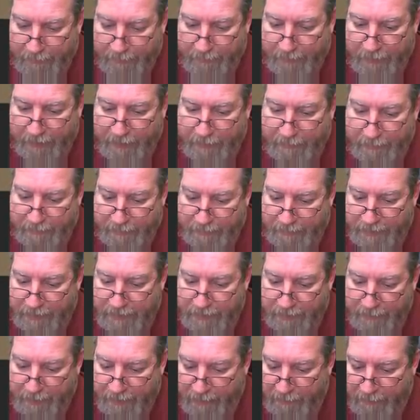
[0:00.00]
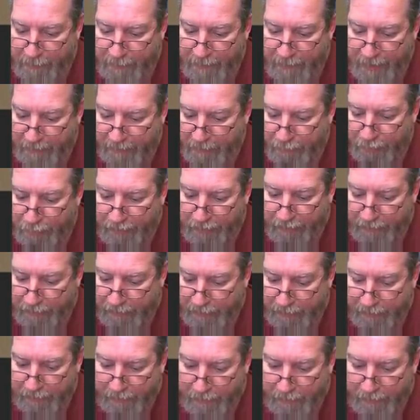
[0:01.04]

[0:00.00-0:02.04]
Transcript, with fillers: You gotta listen to me, I'm a mouth breather.